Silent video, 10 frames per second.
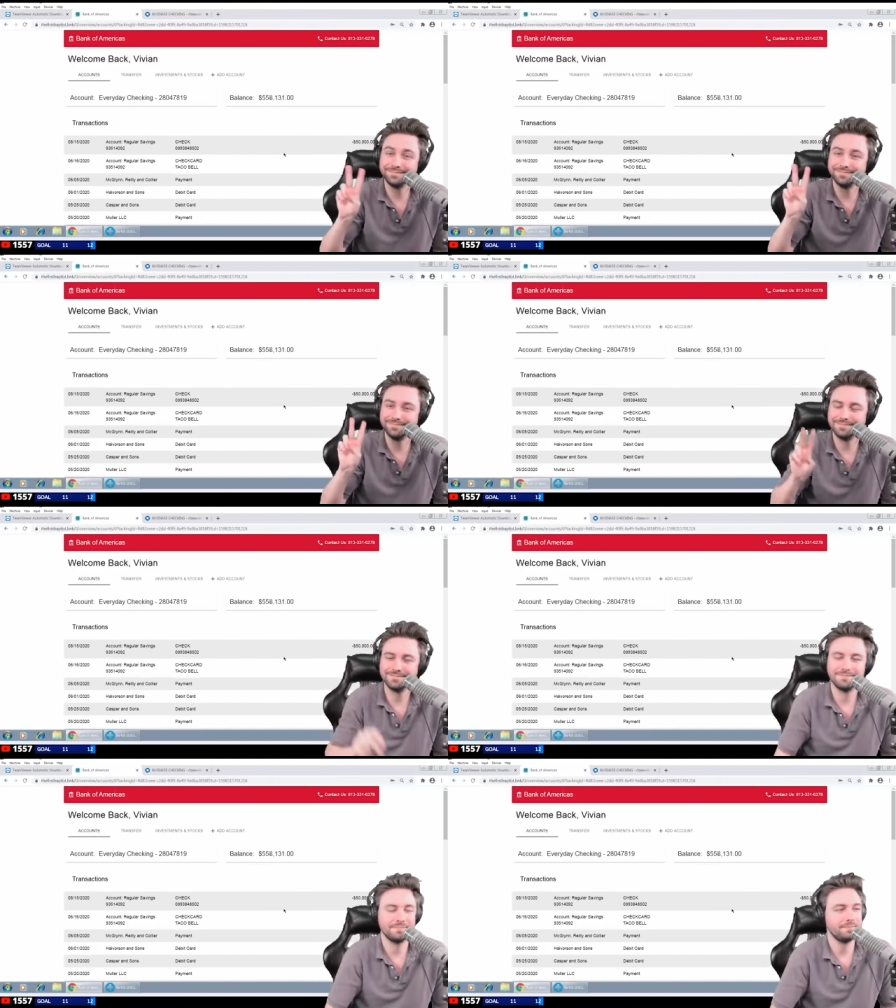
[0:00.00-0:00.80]
So you need
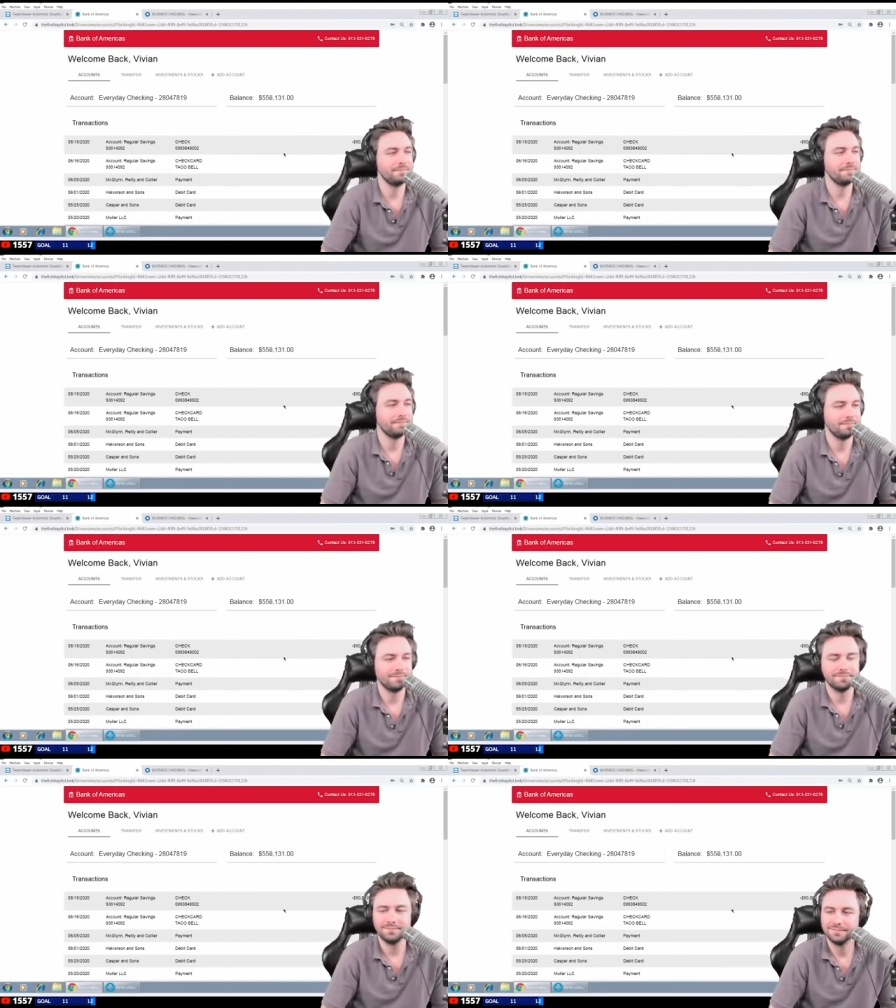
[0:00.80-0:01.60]
to go back
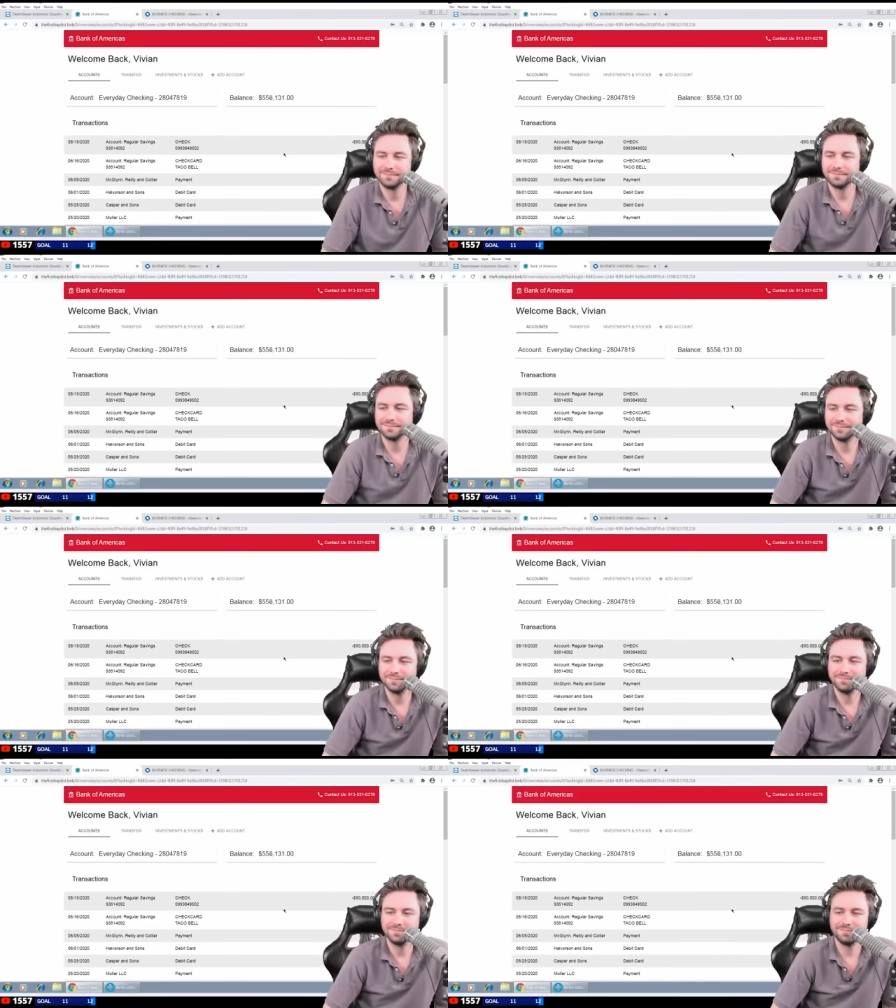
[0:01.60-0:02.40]
to the same room,
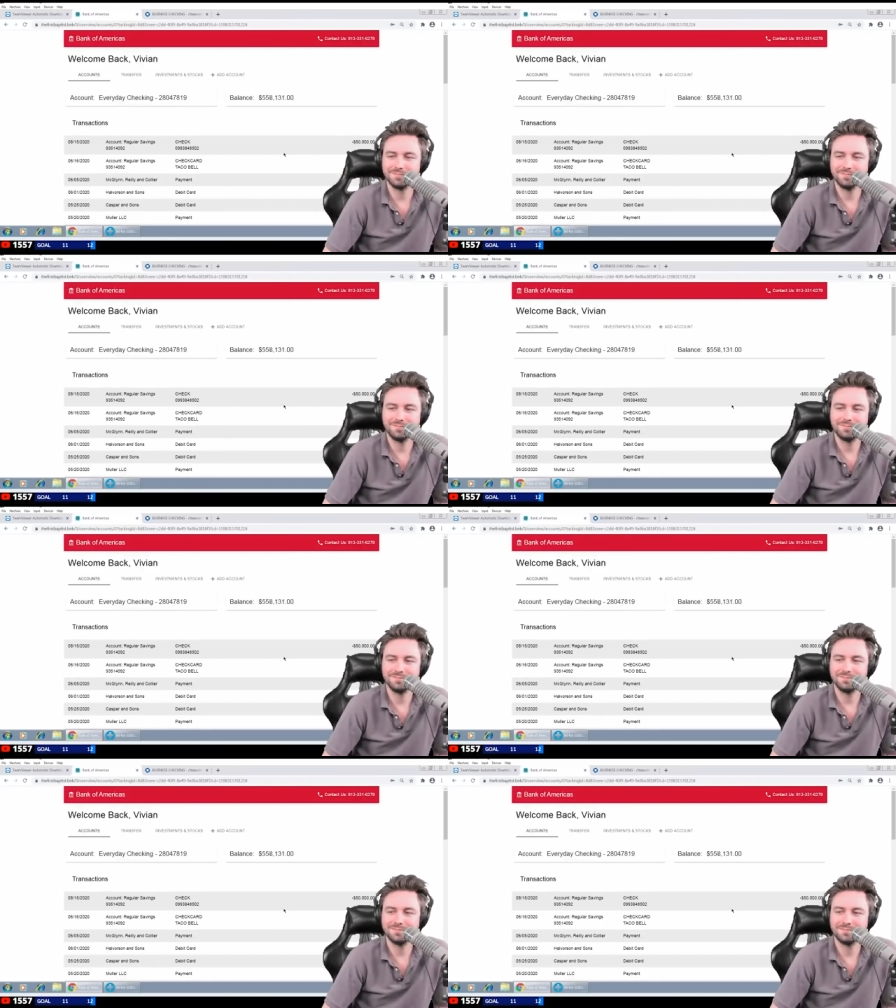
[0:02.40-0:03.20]
honey, for
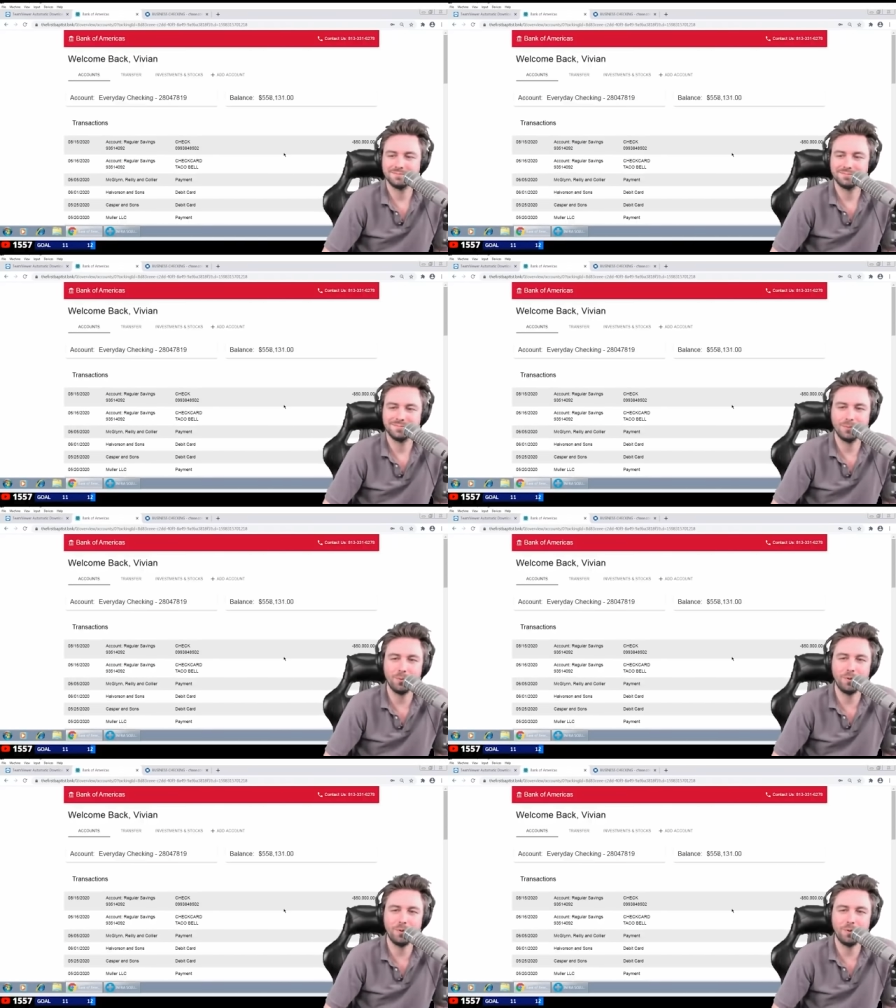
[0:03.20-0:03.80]
a minute. Because,